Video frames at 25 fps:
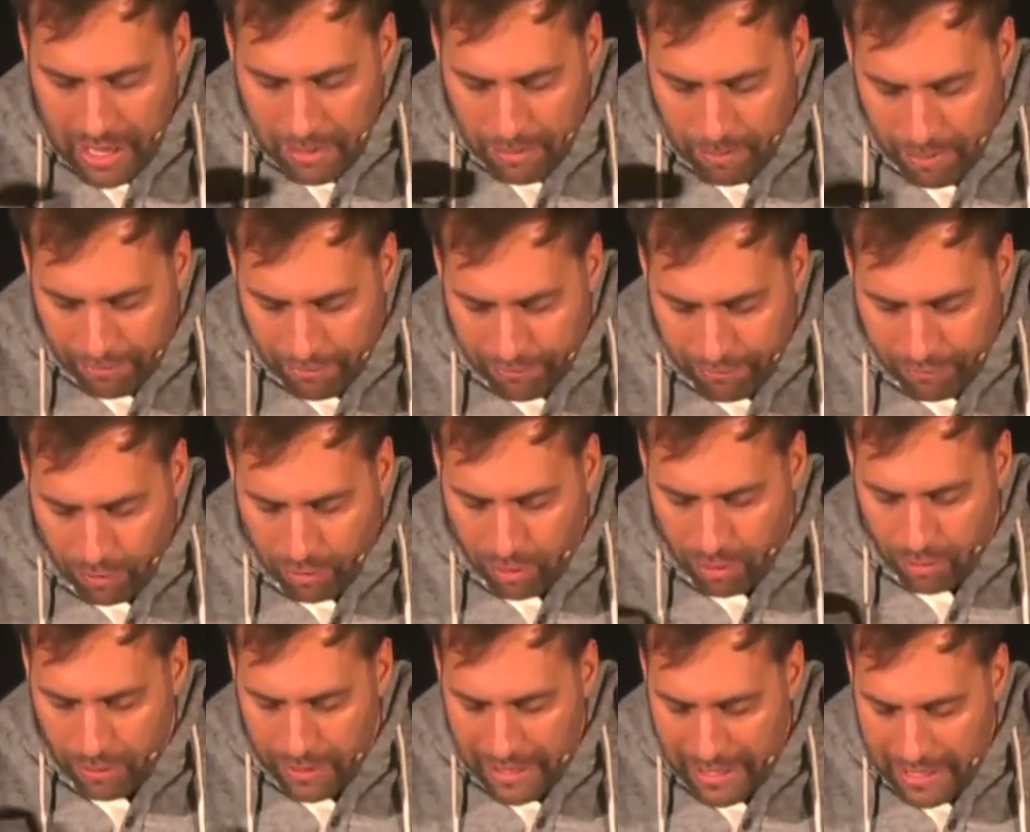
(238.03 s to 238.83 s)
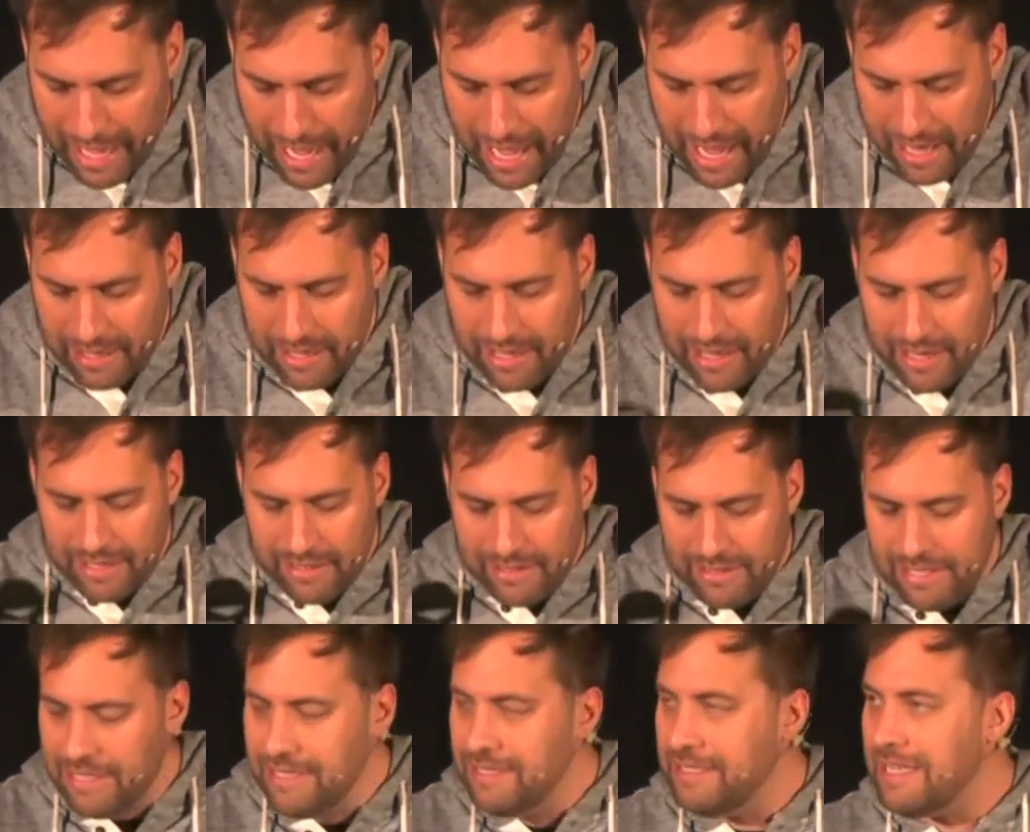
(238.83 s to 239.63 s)
before we
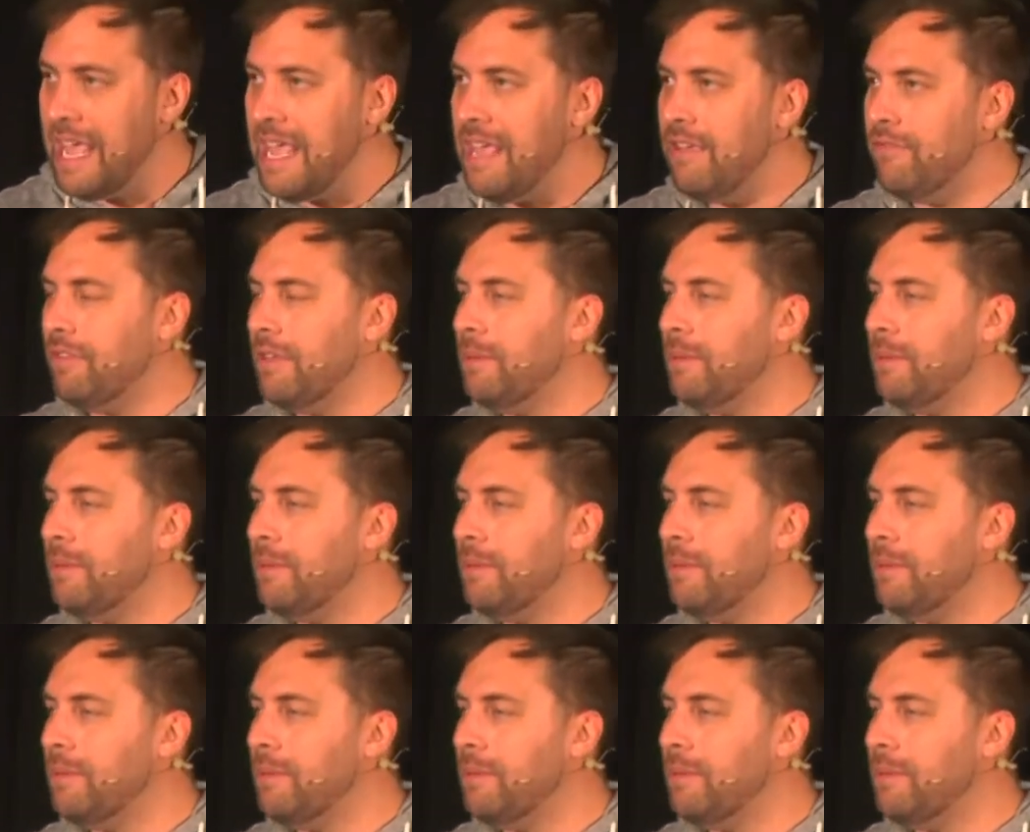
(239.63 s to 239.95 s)
get to David,